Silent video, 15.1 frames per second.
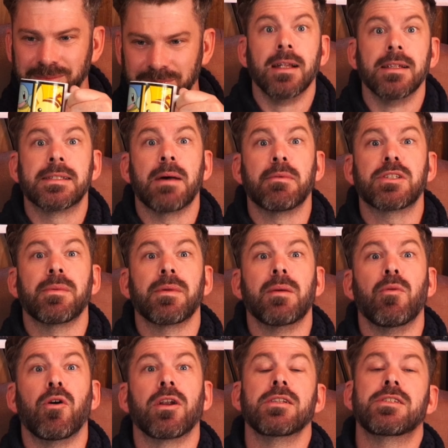Tabletop of the
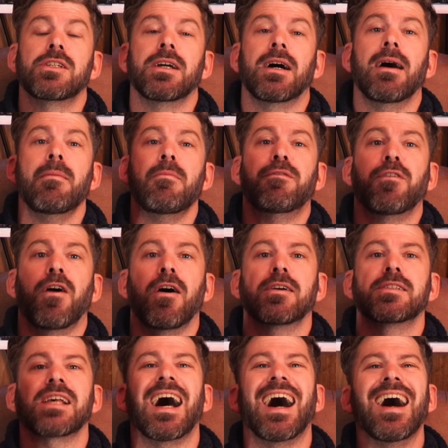morning to you, I'm
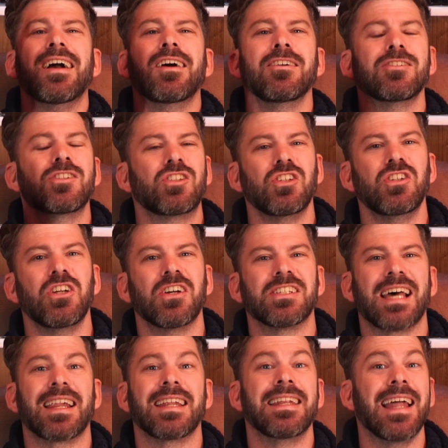Fox. Archon Studios
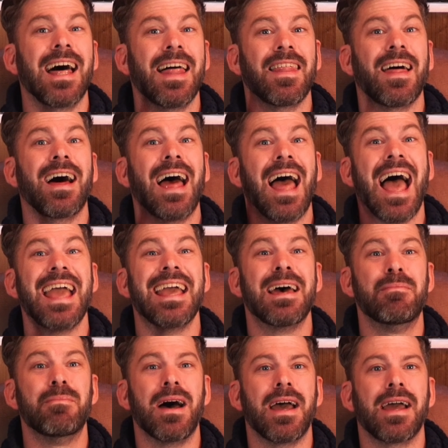had another
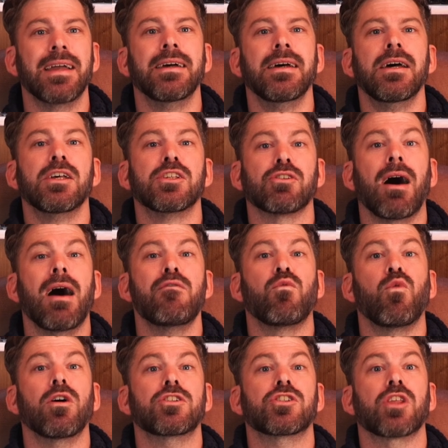AMA, so I've
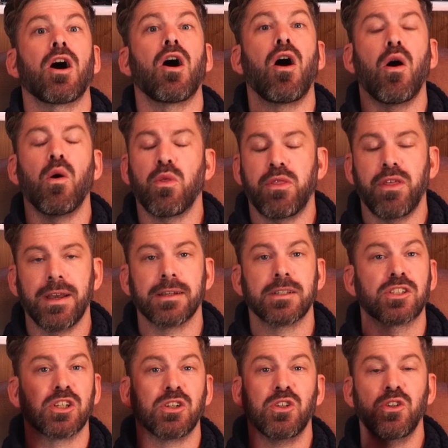watched the whole thing
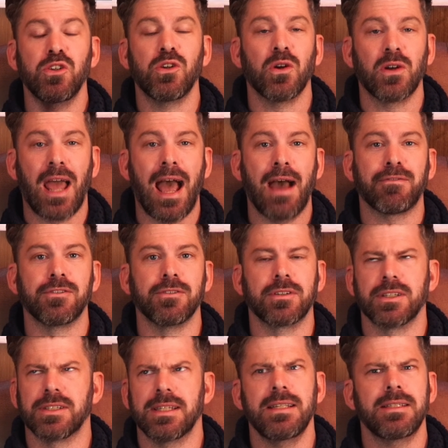so you don't have to,
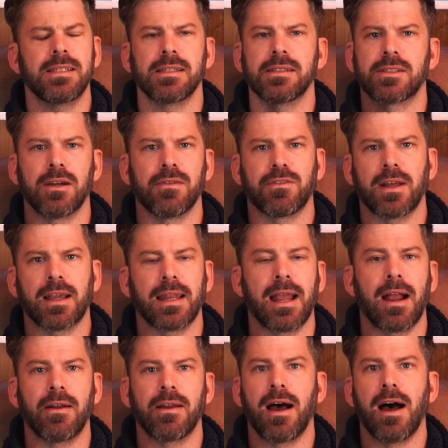because these things go for like an
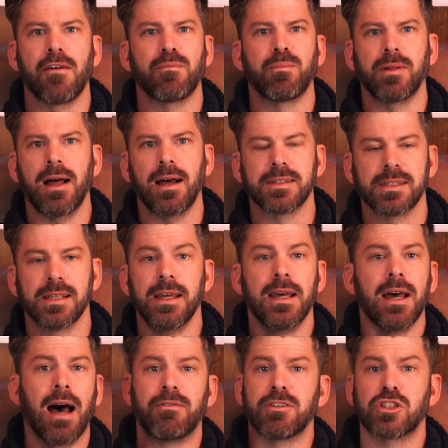hour and a half plus.
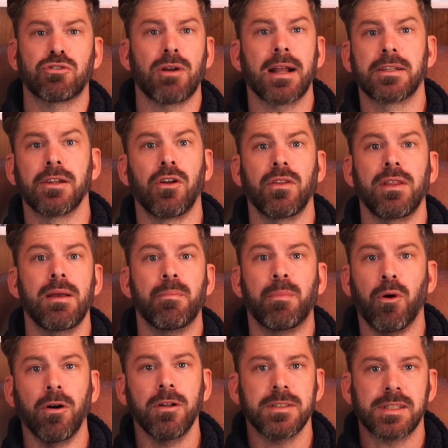I've extracted all the
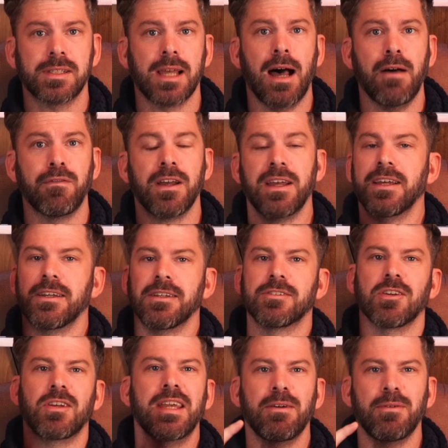important stuff,
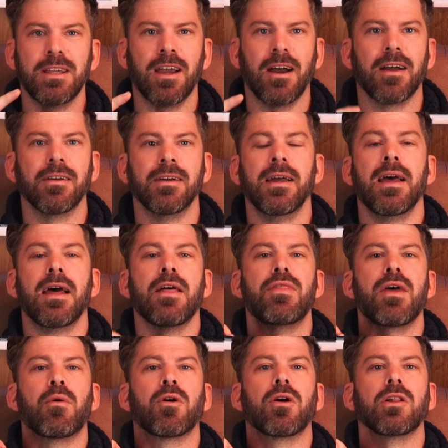so here we go.
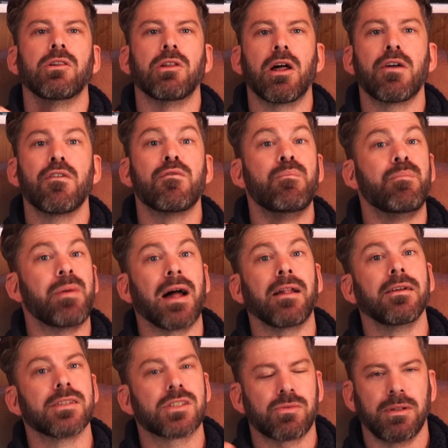There were a lot of
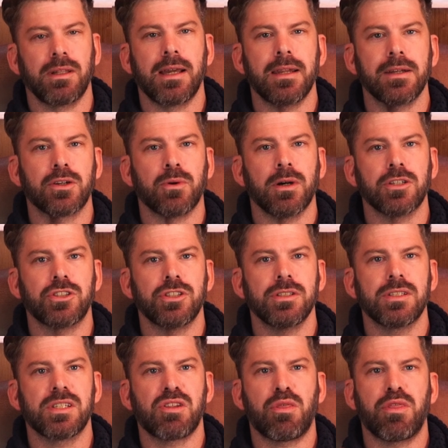balance-related
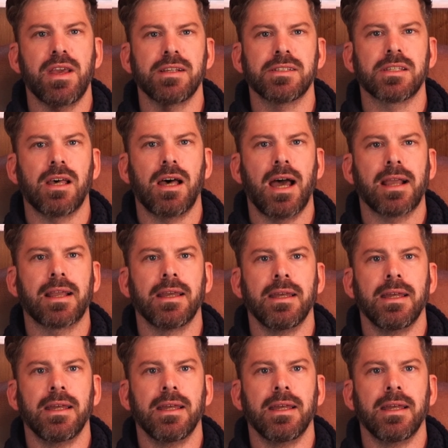questions, things like,